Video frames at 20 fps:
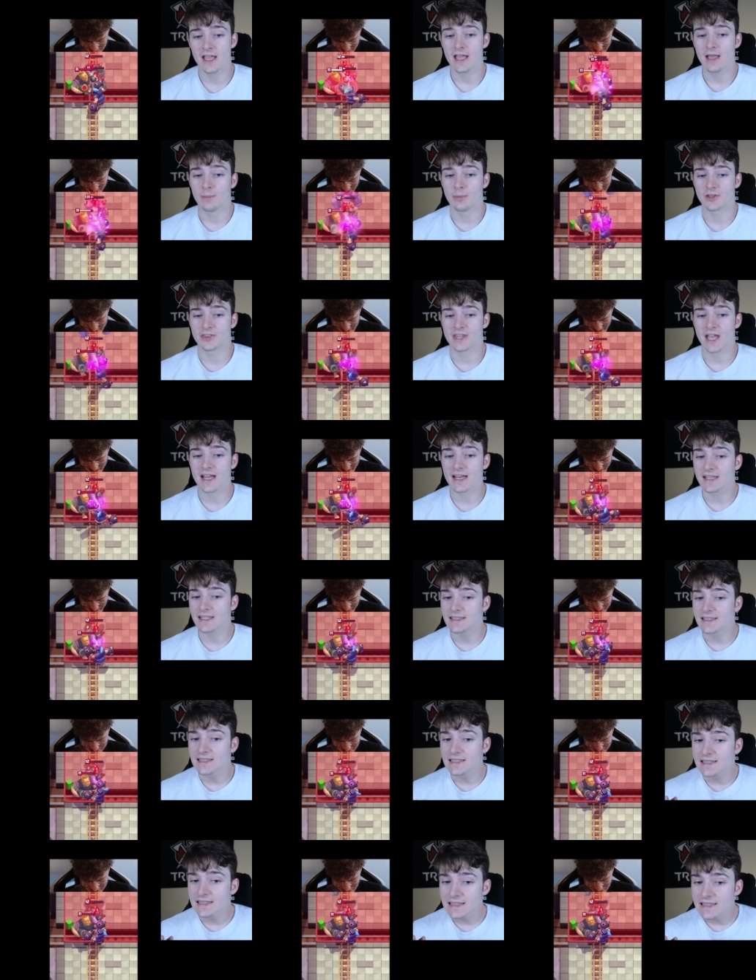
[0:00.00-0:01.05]
but that at
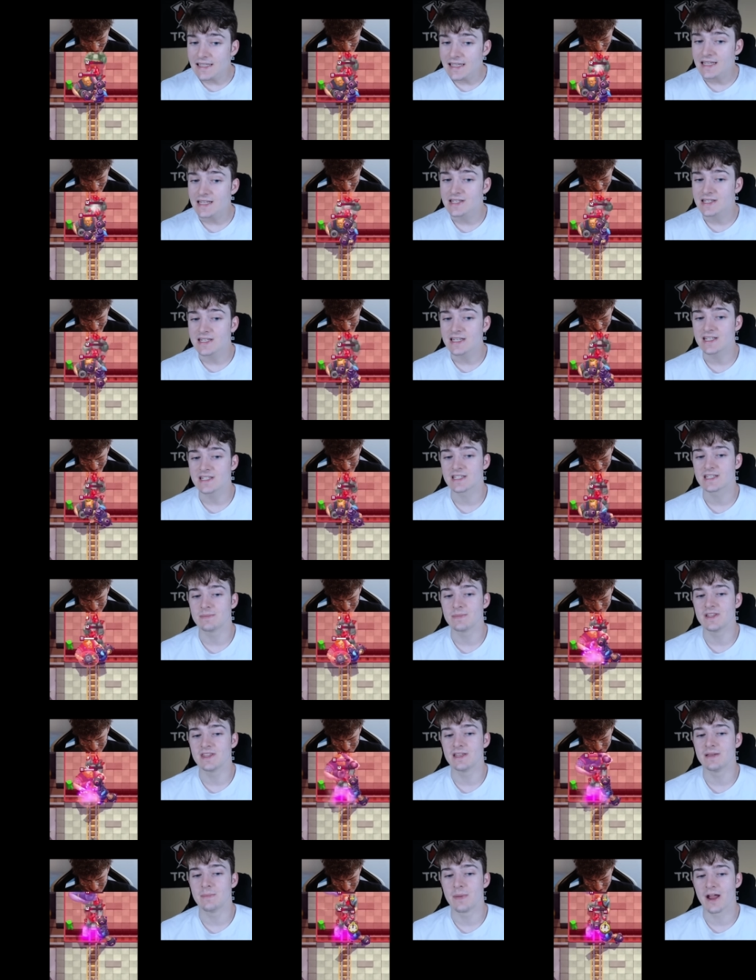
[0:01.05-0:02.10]
least needs to
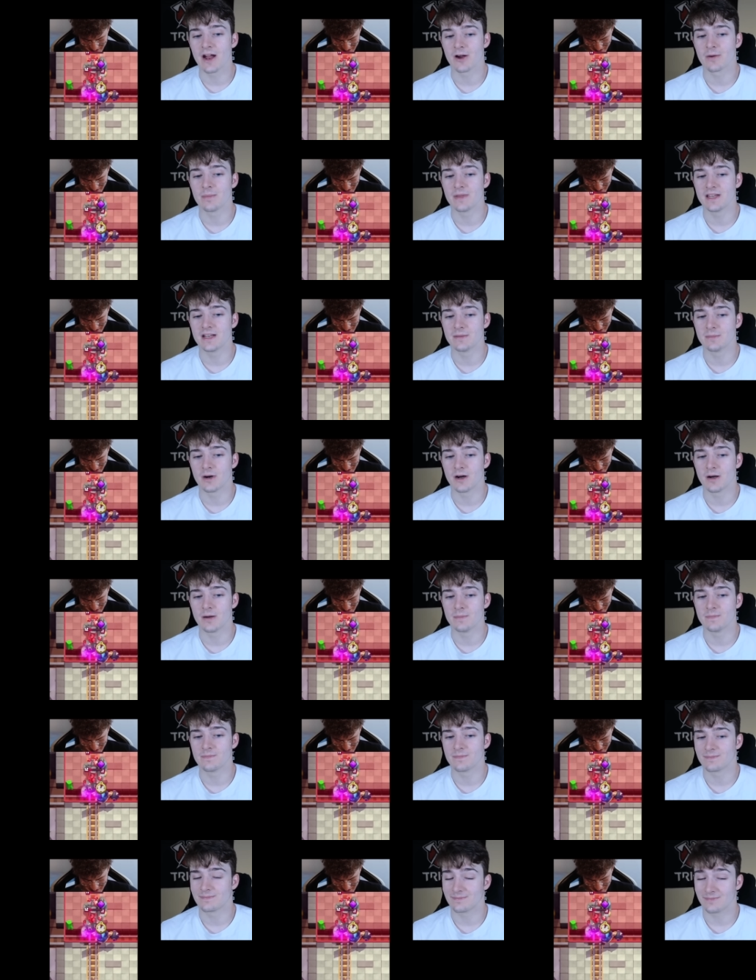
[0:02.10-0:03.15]
be the bare
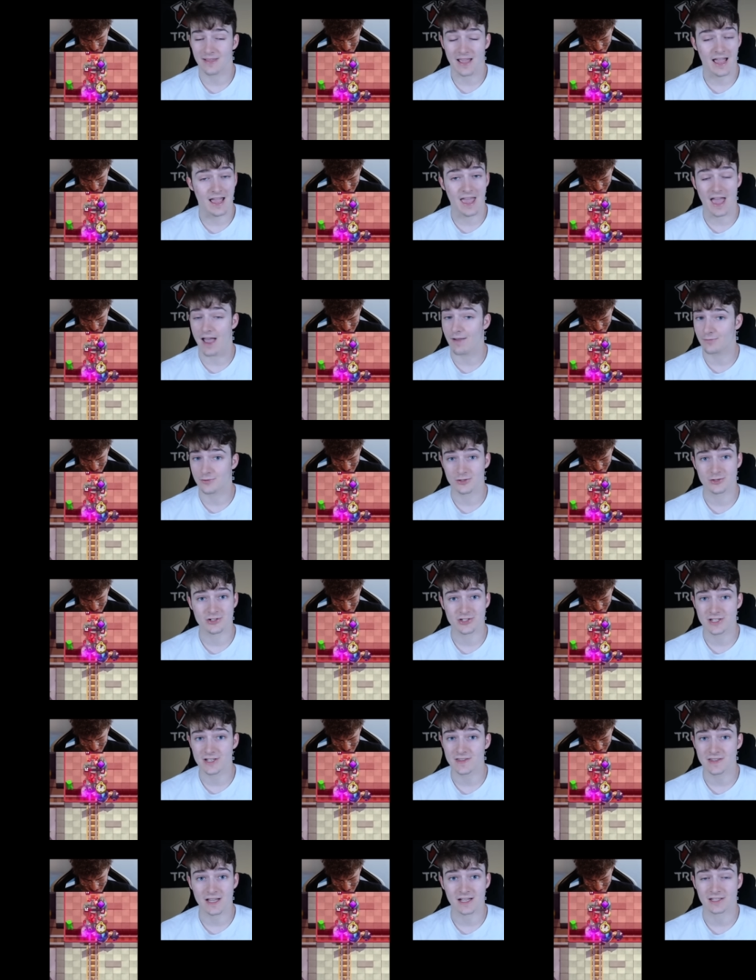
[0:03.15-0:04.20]
minimum. After
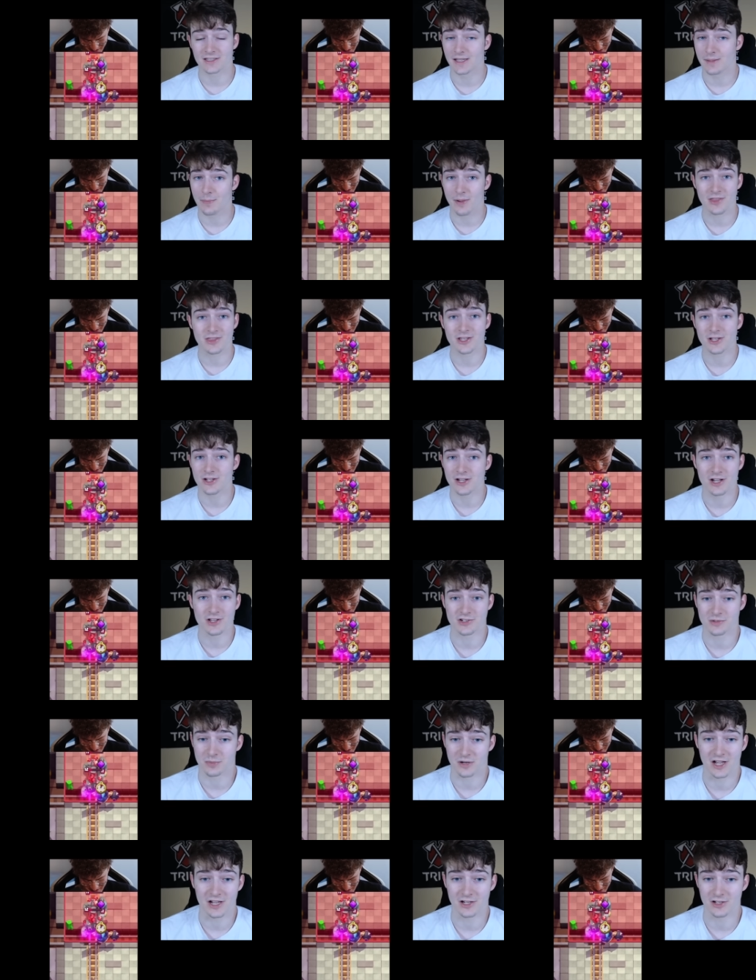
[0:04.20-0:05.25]
seeing that clip, I think you guys
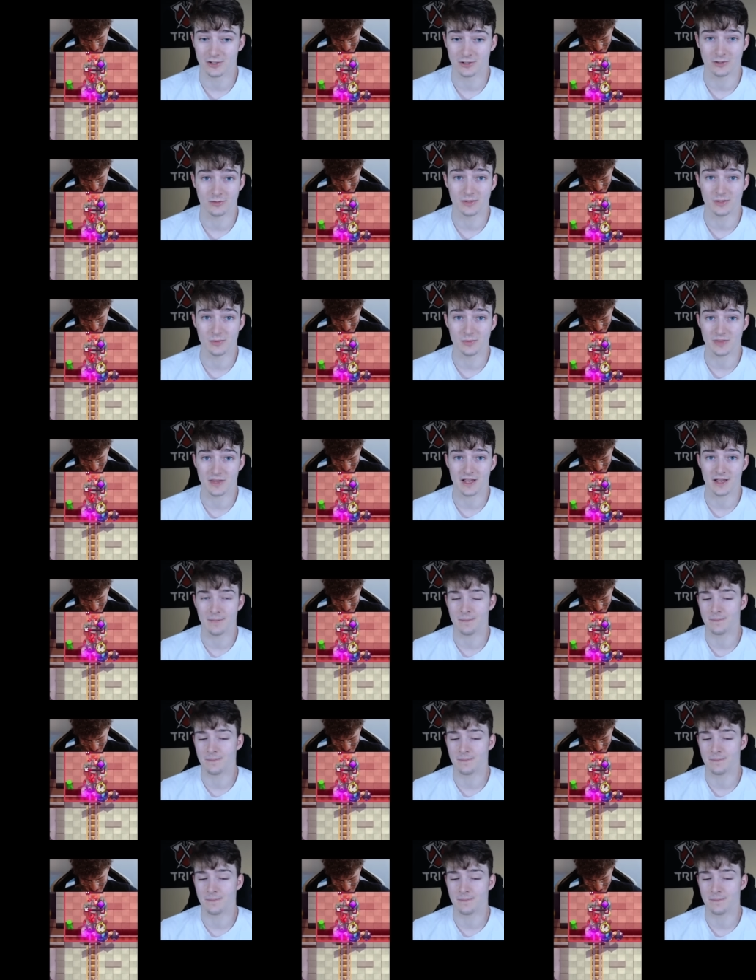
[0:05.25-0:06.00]
are probably going to agree with that.